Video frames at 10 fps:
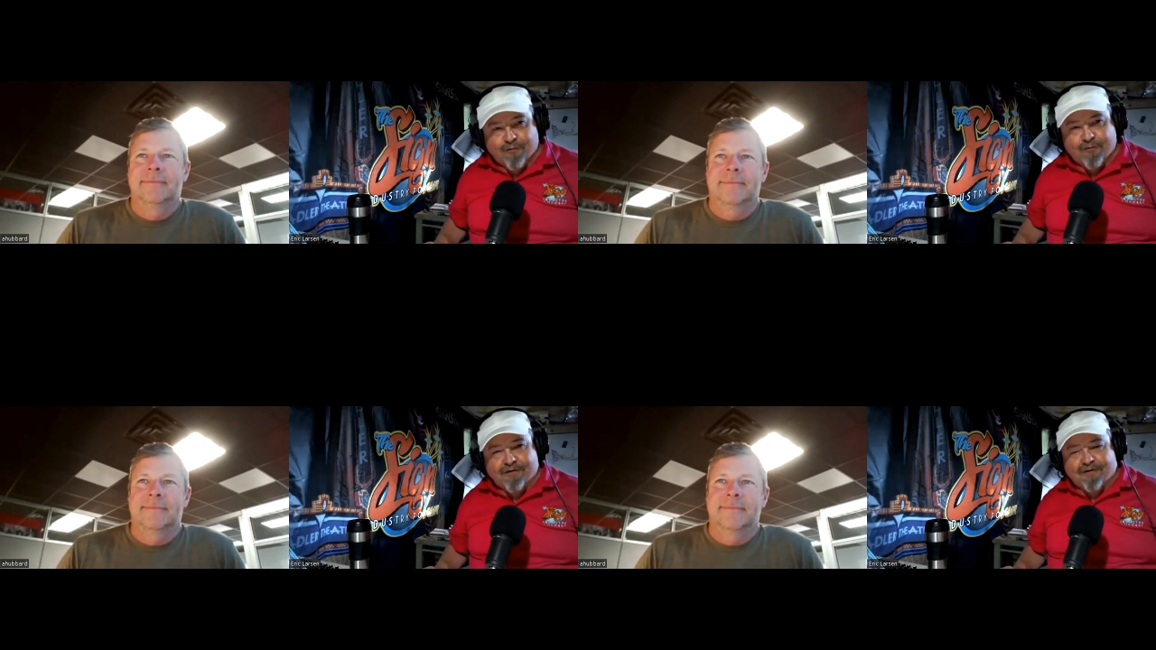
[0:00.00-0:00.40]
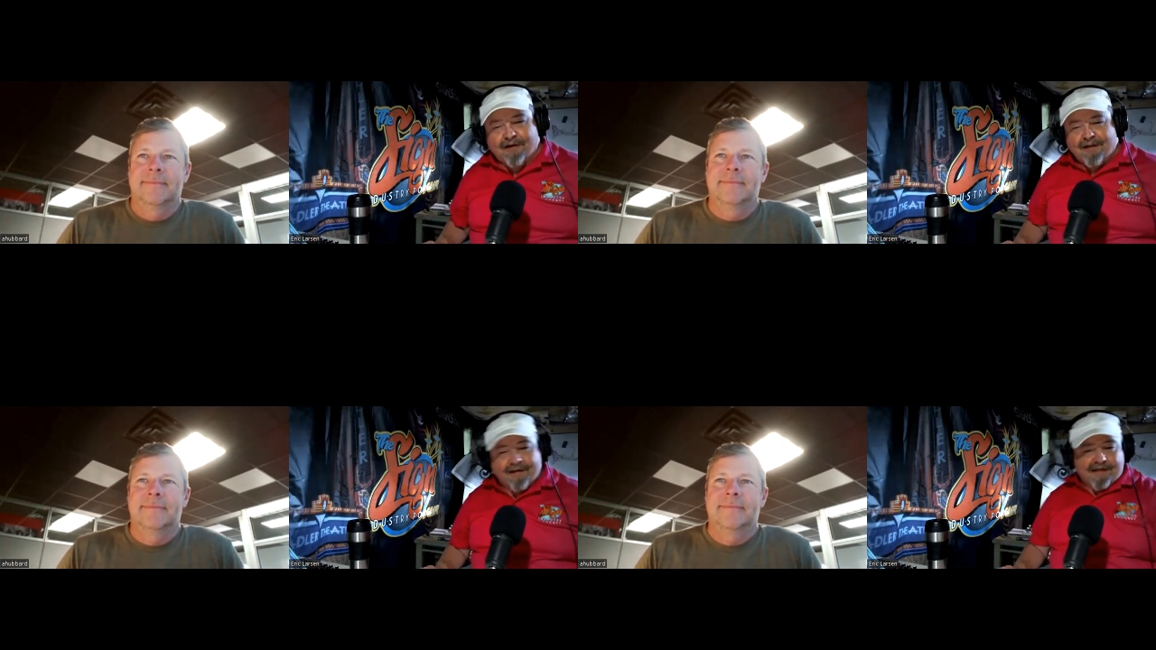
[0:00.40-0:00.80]
Speaker 1: or
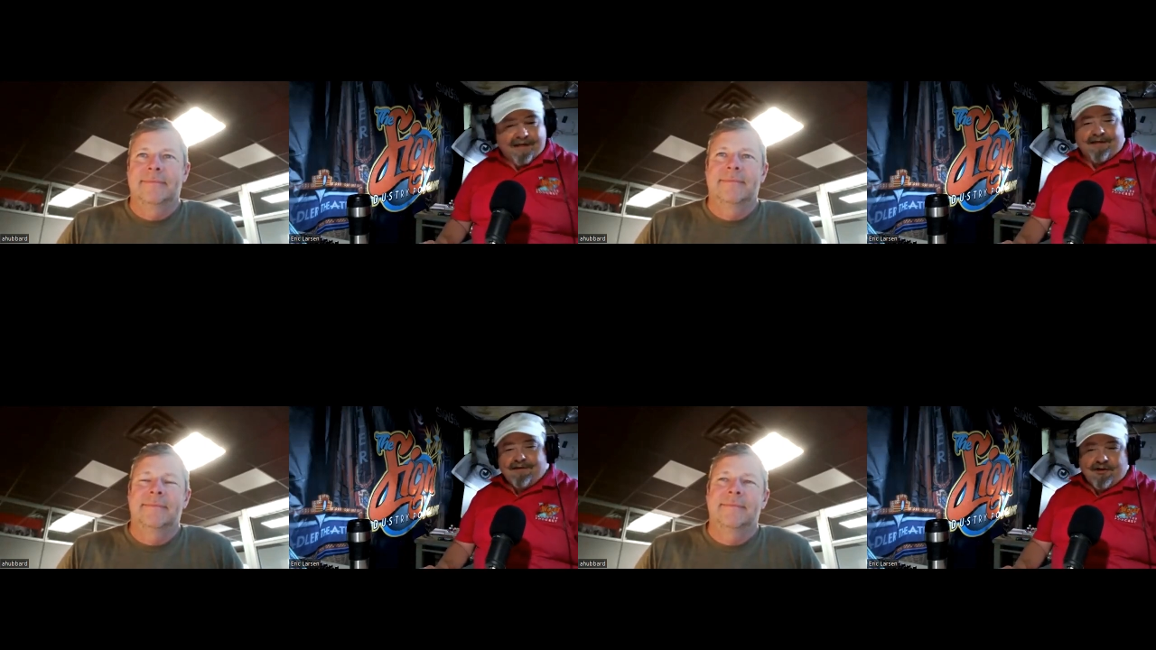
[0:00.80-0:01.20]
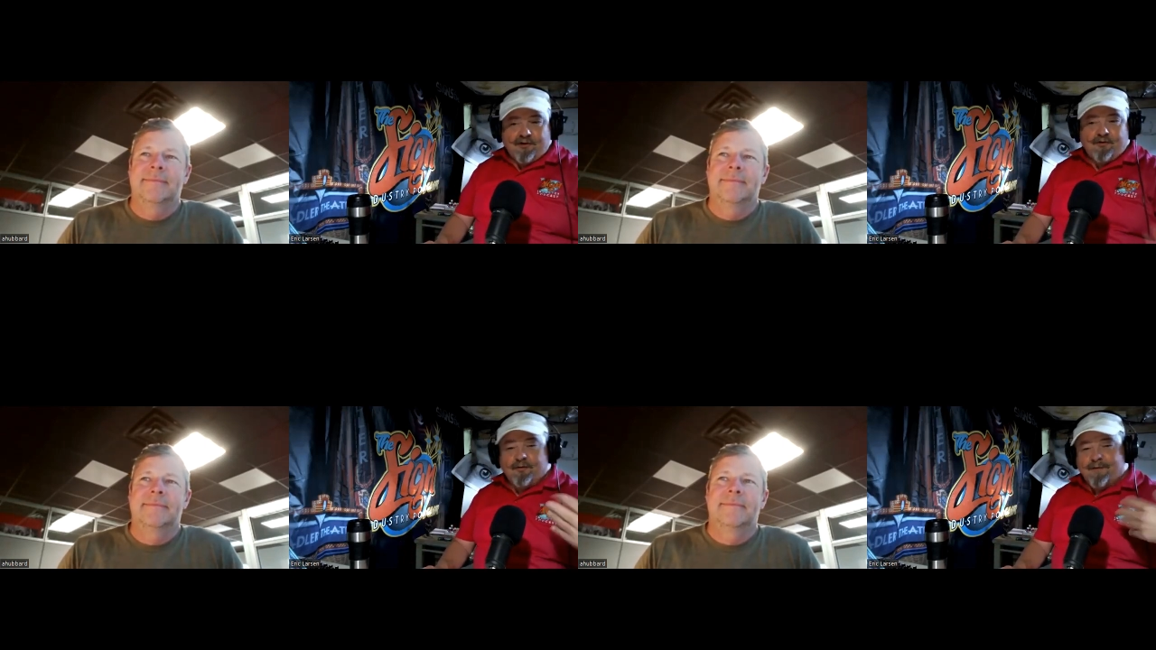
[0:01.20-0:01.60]
like
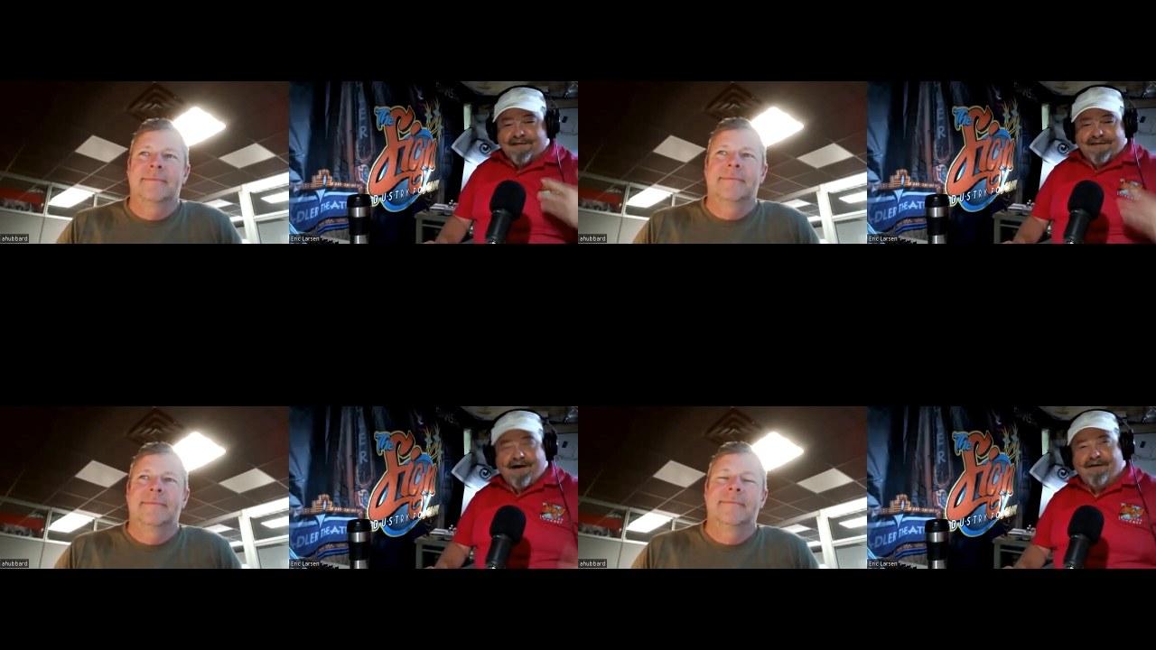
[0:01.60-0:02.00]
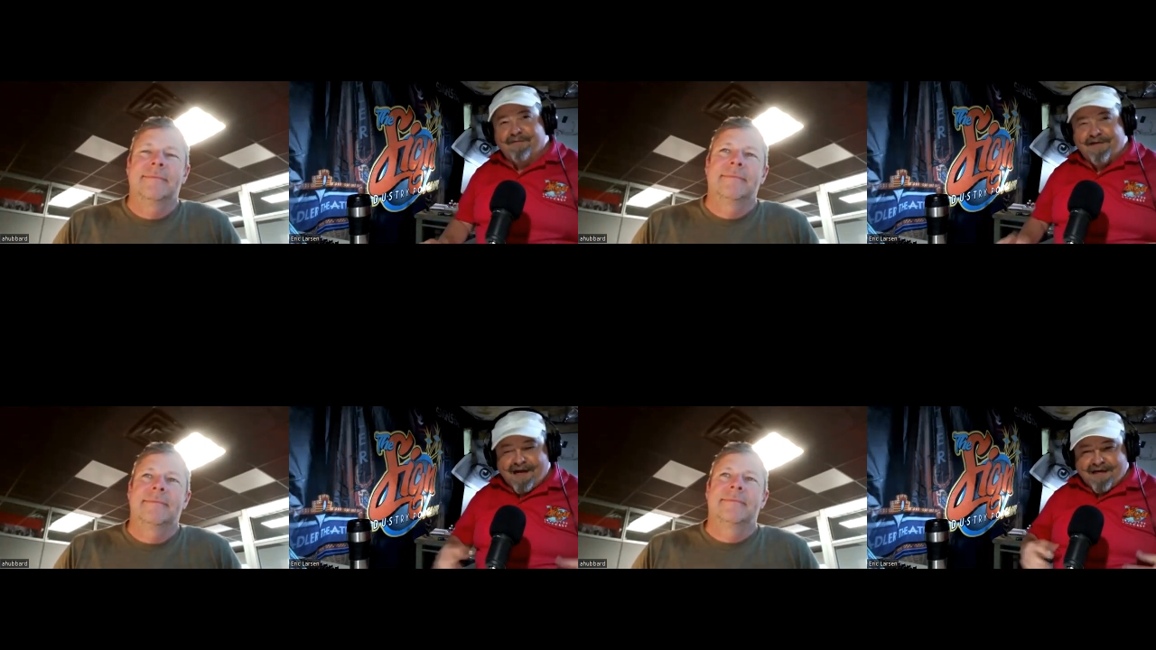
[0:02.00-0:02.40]
you or myself,
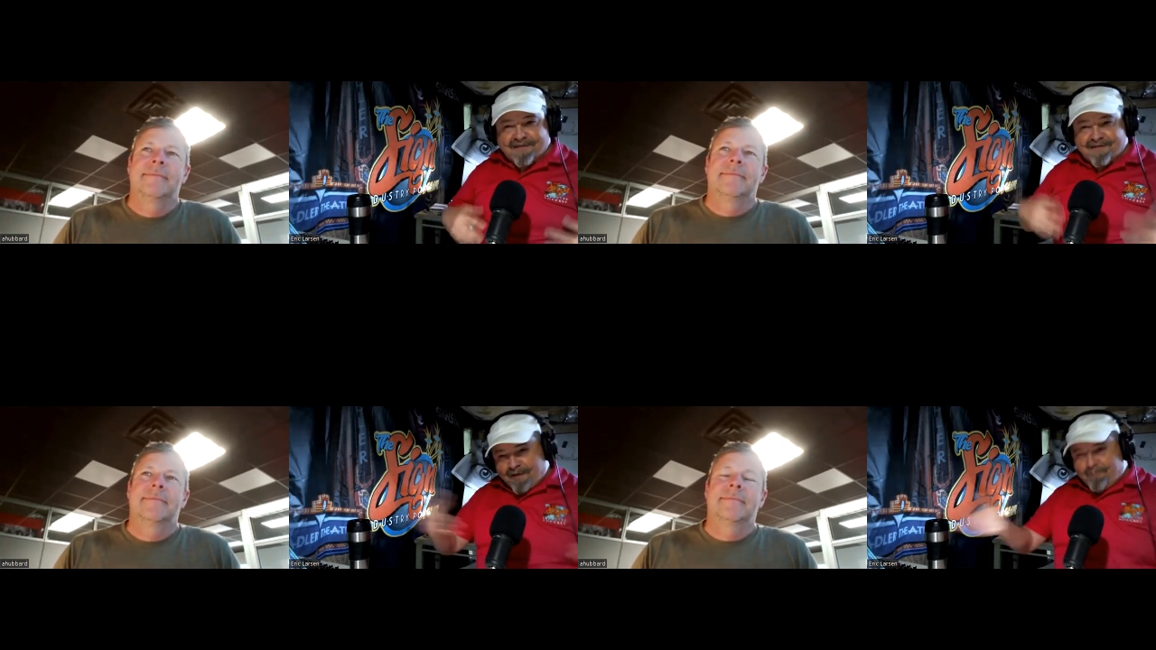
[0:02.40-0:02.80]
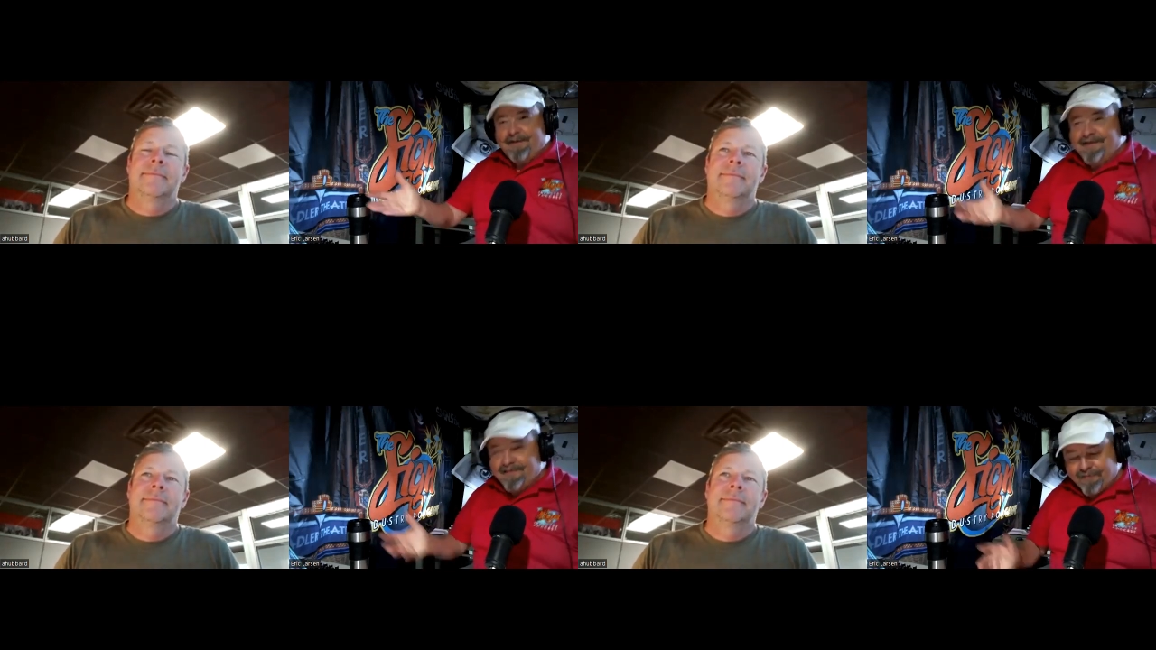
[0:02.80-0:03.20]
we kind of
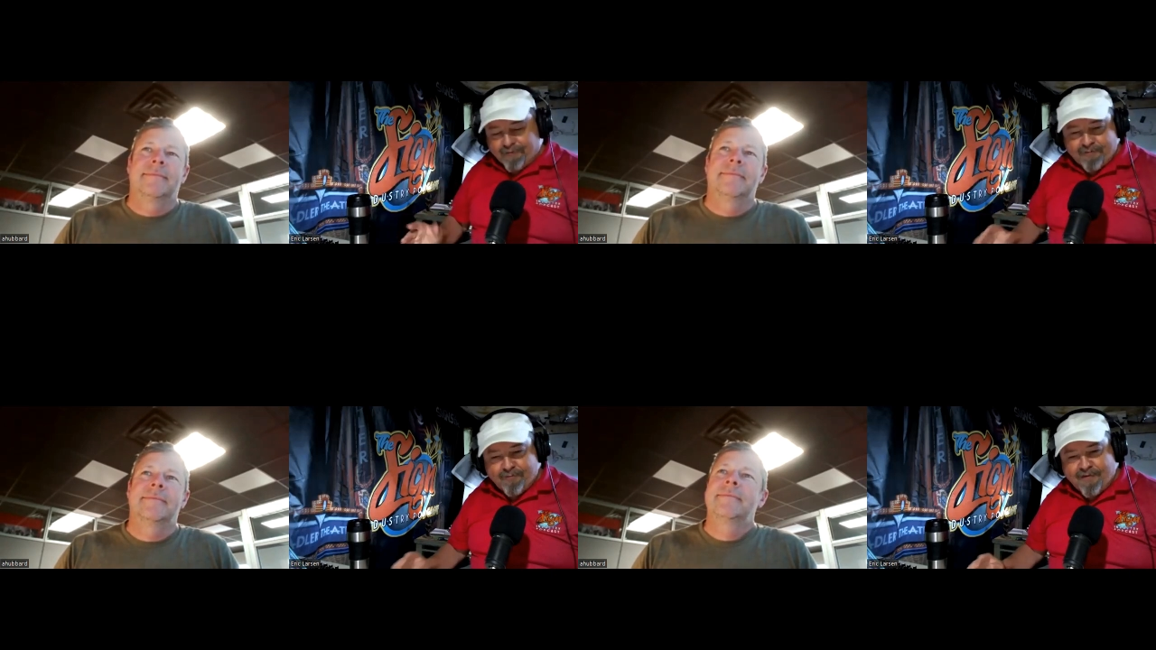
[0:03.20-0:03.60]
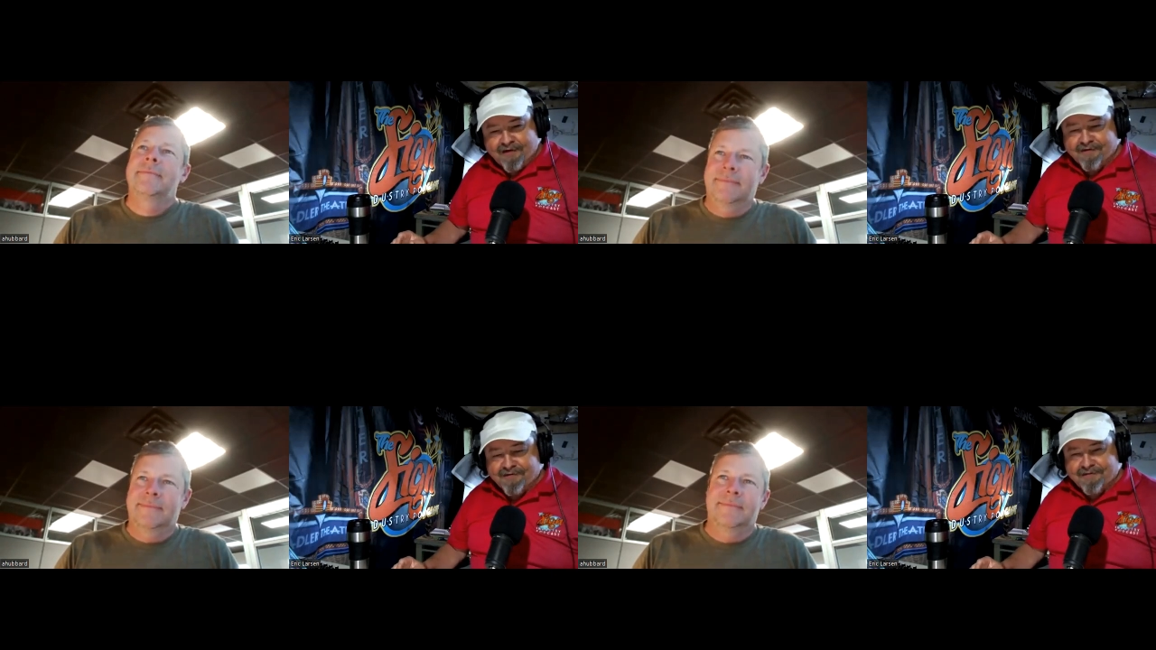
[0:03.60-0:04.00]
stumble into it
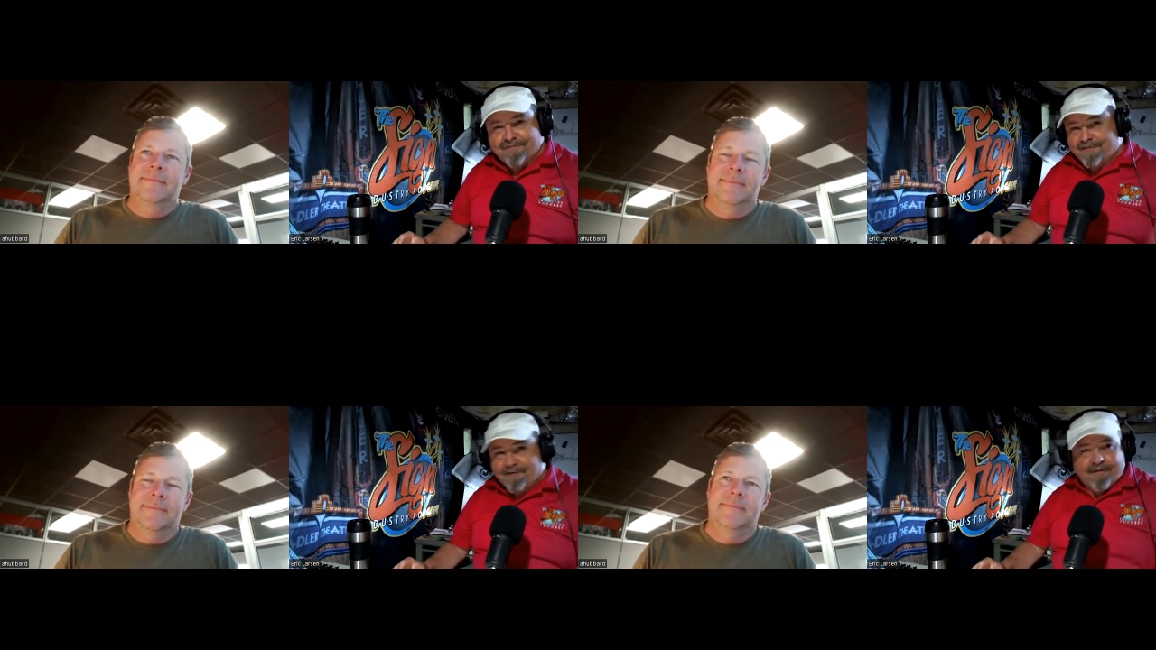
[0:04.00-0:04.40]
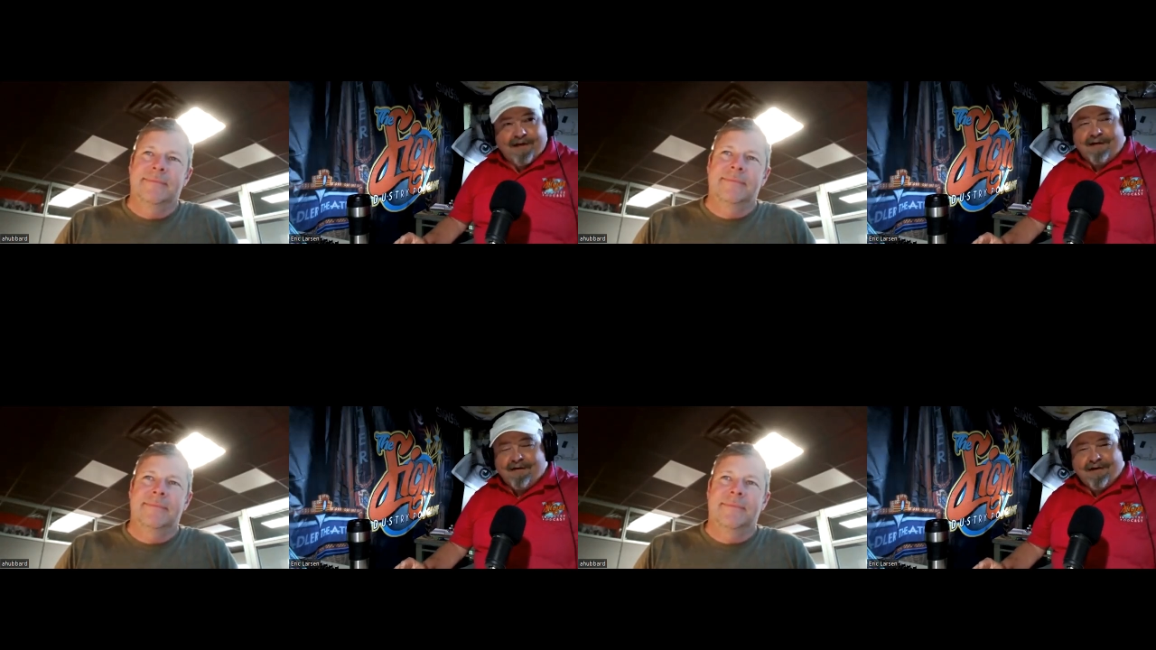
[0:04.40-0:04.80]
because
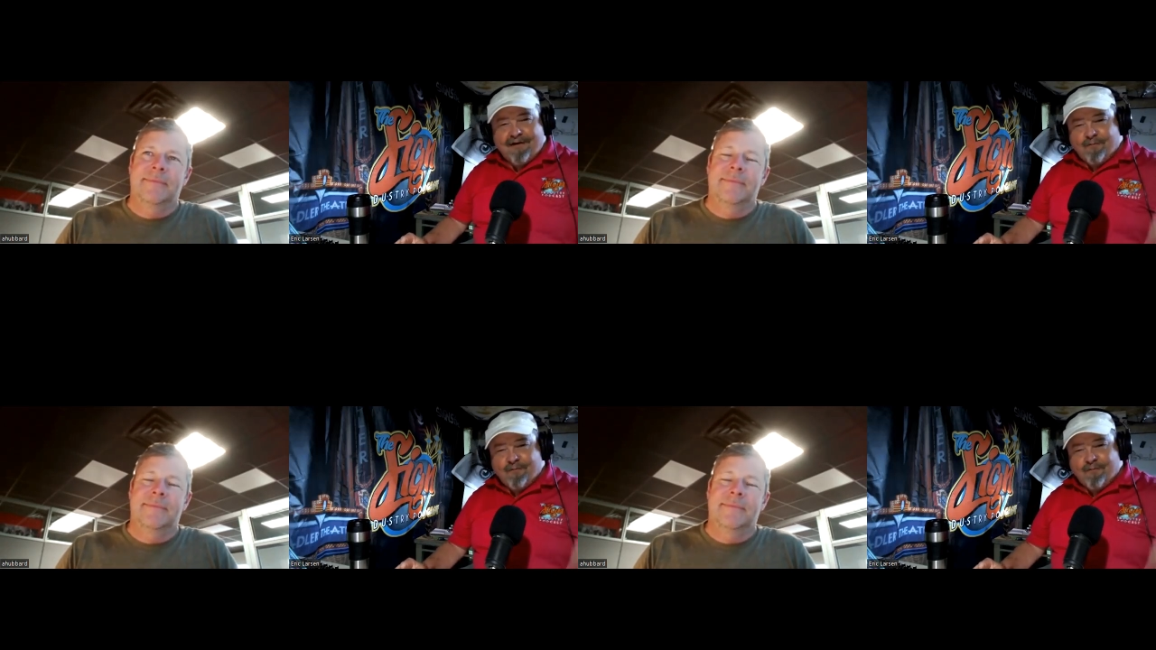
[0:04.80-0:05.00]
somebody